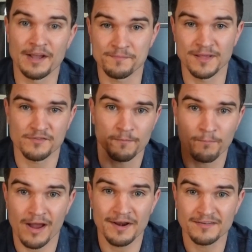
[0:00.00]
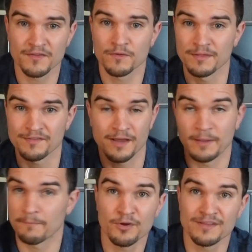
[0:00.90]
is because the product is
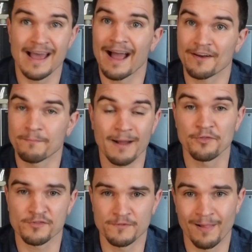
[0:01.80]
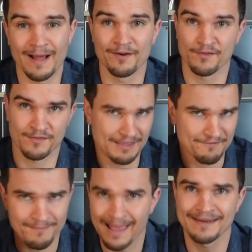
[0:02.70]
coming pre-tagged by their suppliers. They've
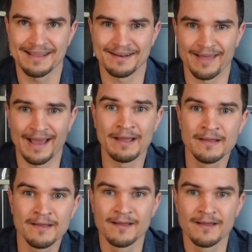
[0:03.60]
mandated that.